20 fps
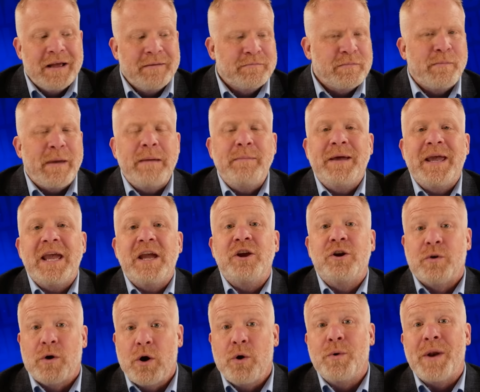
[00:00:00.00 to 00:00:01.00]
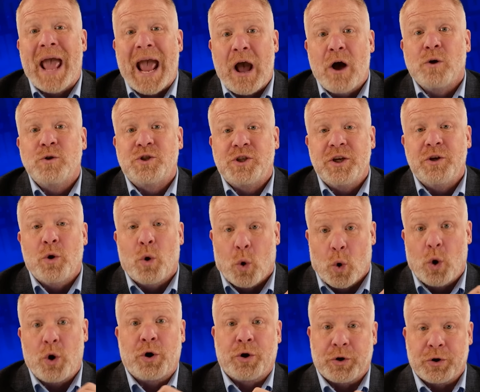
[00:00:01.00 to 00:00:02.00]
but maybe get your own house in
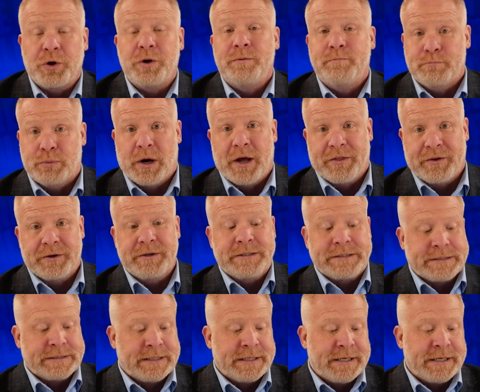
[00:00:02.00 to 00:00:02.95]
order, brother,